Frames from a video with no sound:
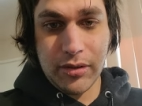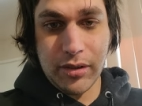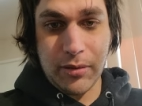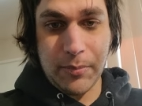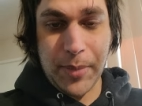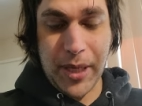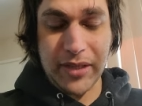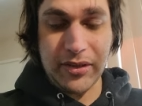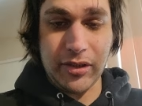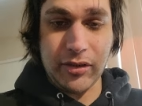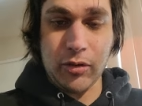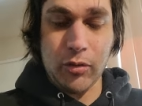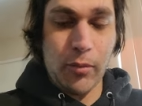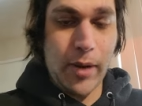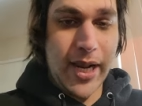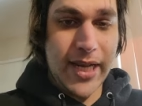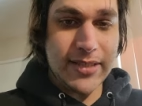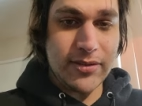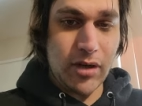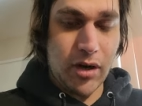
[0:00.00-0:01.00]
about the
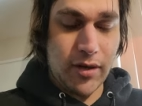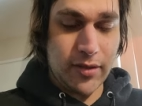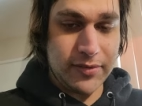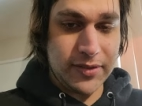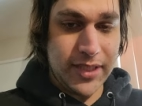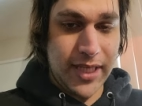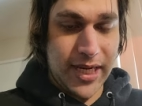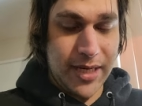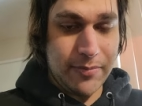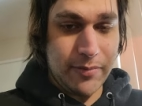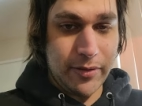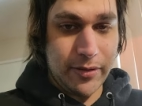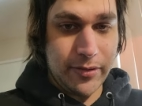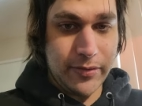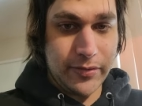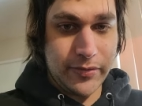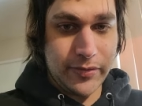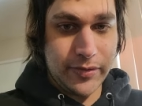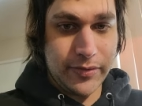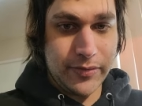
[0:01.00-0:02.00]
quasar
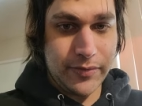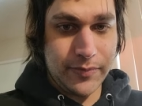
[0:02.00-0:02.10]
sabers.